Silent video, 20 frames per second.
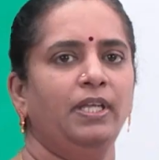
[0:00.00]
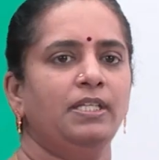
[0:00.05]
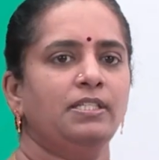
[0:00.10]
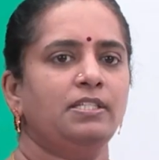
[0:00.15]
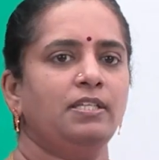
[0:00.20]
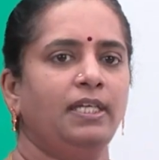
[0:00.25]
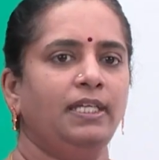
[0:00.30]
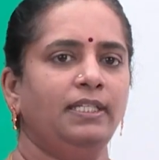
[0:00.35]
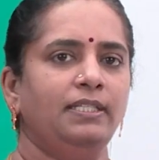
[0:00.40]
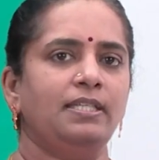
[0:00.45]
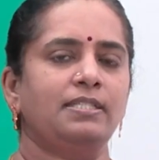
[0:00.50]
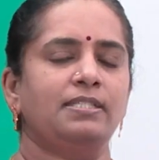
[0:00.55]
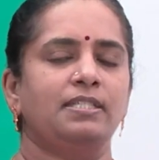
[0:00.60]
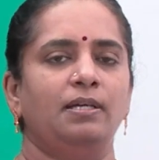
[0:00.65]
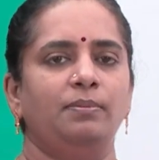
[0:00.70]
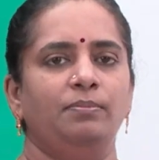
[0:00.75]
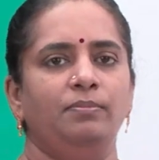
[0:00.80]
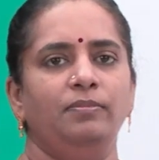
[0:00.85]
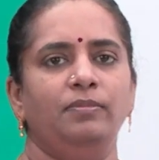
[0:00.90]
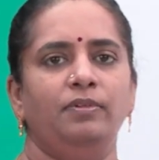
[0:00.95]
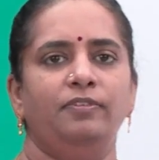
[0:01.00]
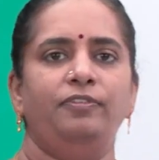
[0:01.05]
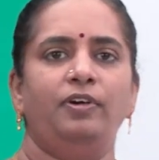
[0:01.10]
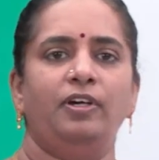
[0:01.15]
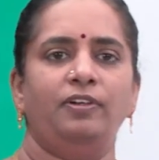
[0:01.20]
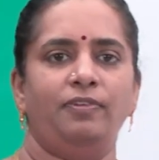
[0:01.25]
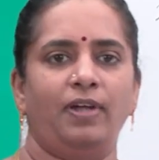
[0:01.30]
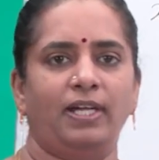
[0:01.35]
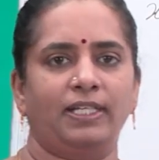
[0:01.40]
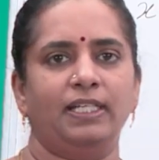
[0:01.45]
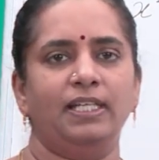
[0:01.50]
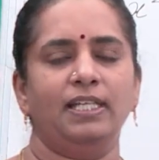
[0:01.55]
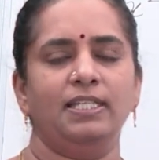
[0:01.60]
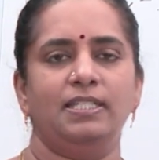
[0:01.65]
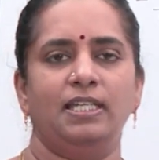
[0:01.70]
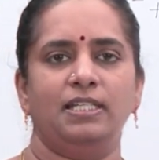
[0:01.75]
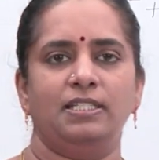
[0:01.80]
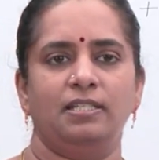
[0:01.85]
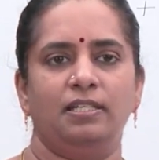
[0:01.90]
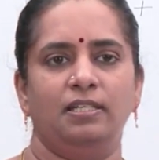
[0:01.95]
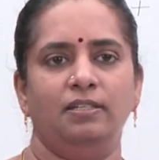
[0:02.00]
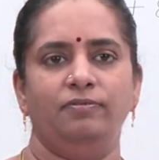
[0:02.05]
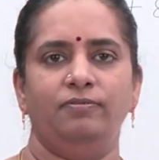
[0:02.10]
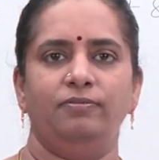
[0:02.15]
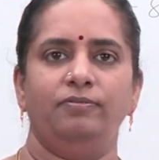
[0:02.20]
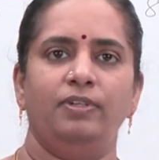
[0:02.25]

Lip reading: So, in the sum, for factorization,